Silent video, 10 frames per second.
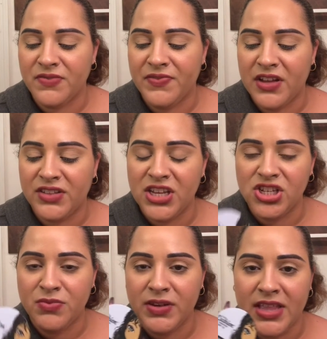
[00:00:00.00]

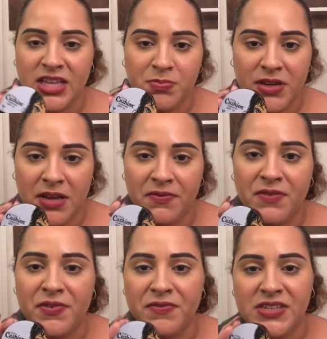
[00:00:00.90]
Foundation with SPF
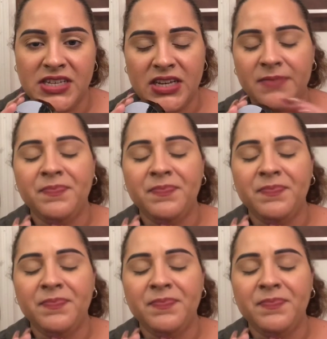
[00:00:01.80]
15.